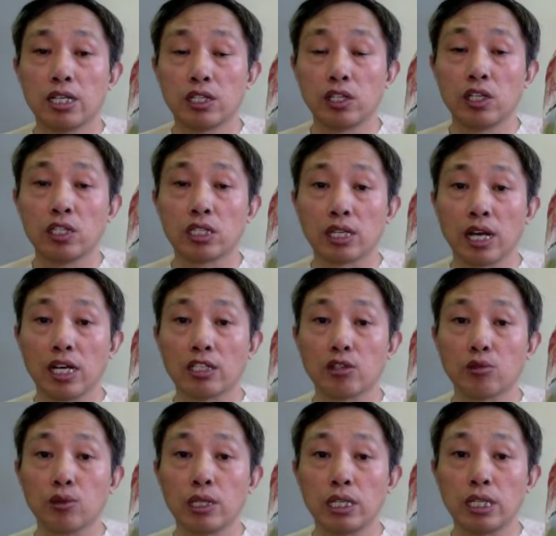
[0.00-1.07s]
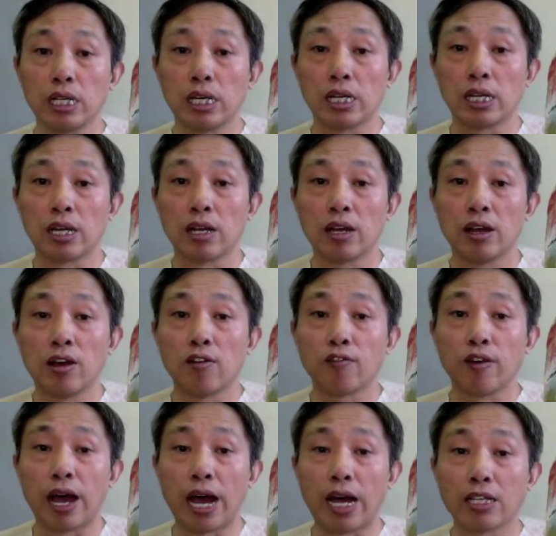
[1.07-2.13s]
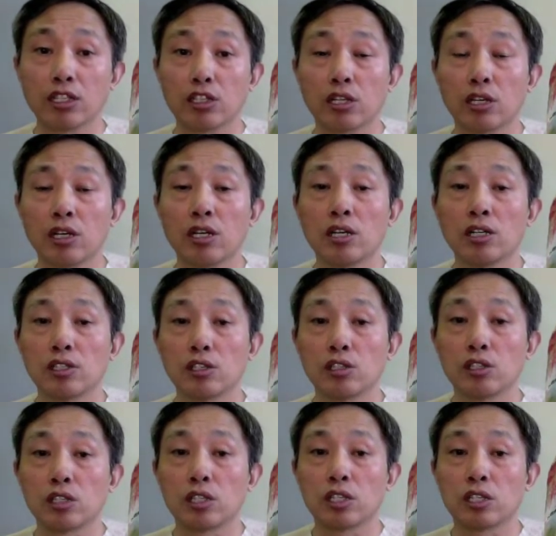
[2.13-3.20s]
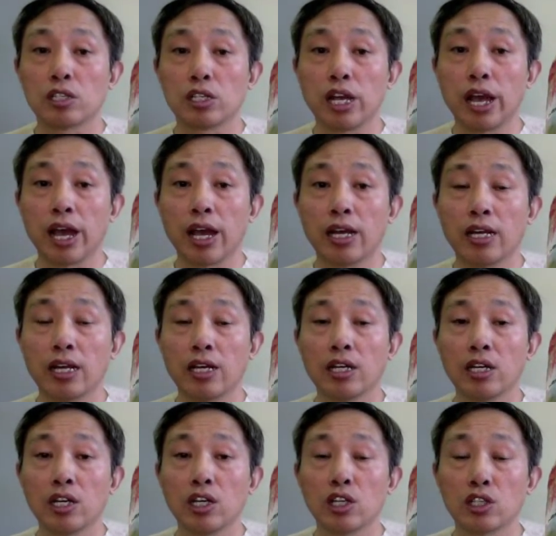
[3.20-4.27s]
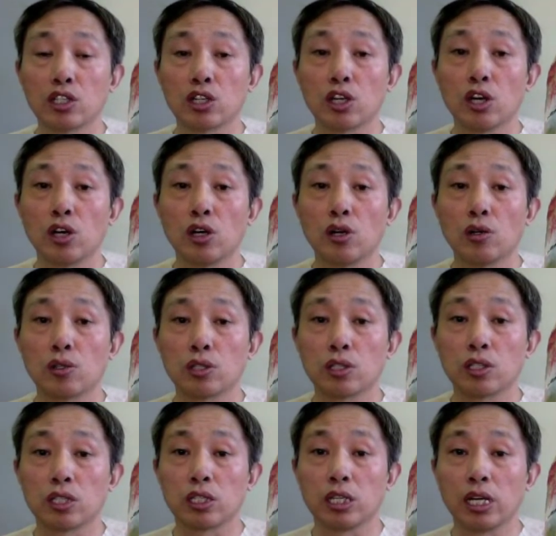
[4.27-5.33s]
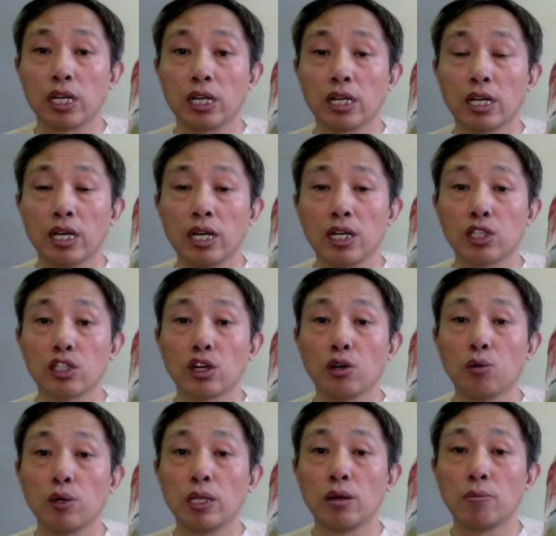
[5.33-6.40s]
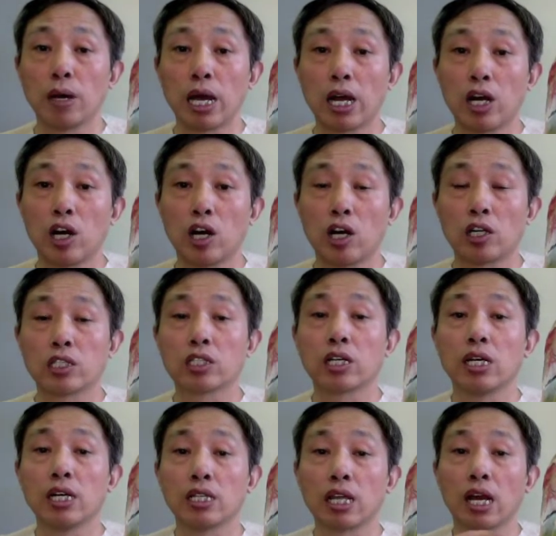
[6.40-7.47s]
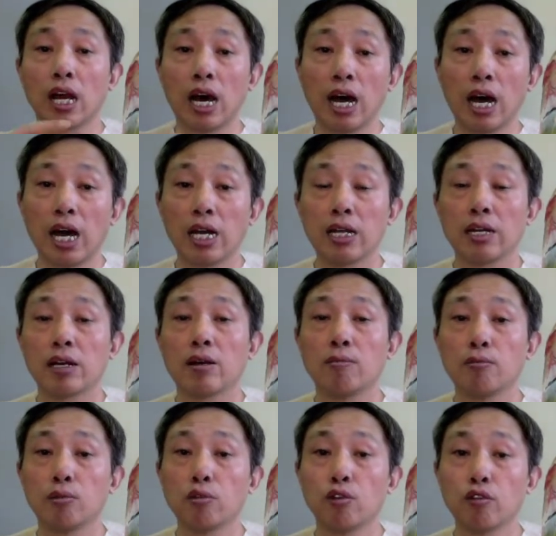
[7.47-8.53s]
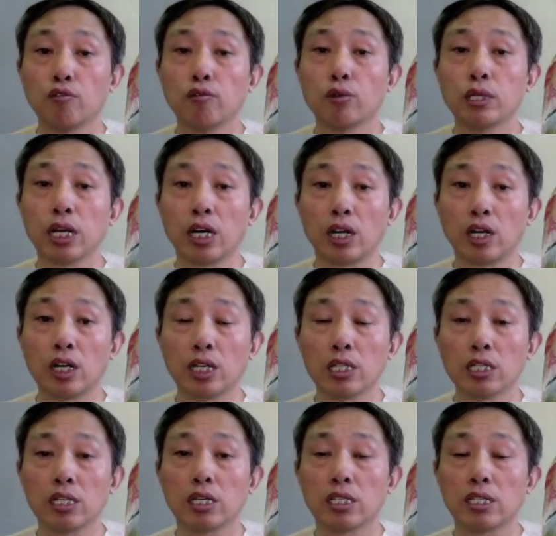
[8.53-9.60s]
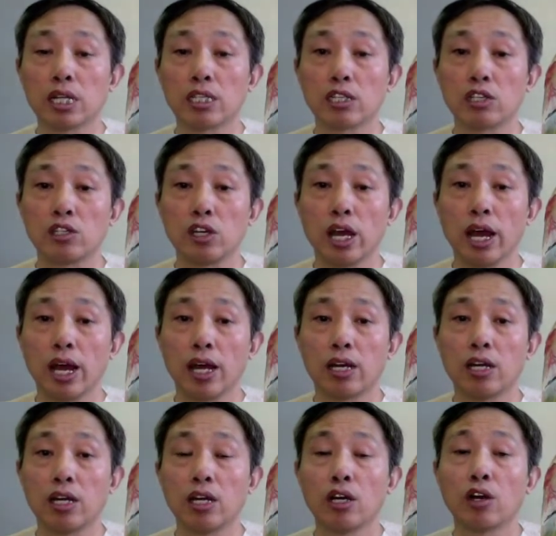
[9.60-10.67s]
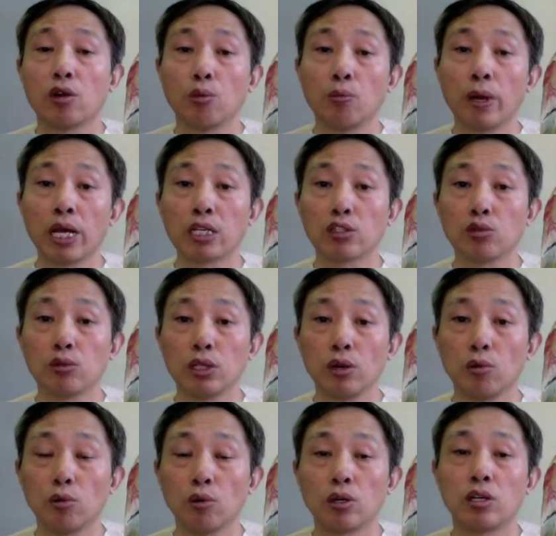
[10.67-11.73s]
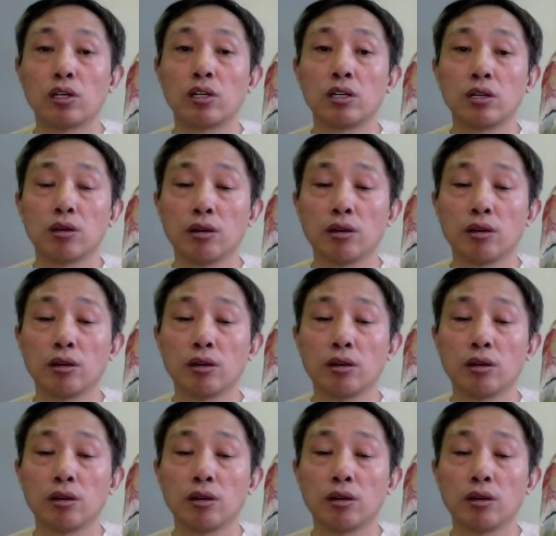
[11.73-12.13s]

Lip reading: inside is with yin. Fast, this is yang. Slow, this is yin. So with my art, the line move with the artist, that's yang. Mix with the water,